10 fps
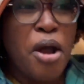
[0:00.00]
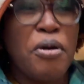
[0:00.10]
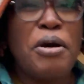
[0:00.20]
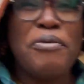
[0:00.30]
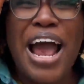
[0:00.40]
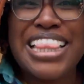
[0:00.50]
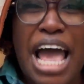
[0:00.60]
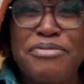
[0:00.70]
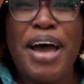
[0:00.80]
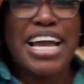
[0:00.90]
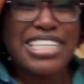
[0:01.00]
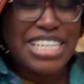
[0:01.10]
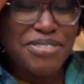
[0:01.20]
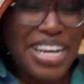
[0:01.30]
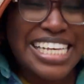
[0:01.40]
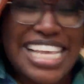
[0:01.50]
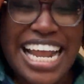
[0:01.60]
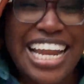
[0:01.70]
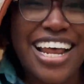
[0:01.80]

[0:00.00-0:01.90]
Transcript: Rewind that back. See what he said?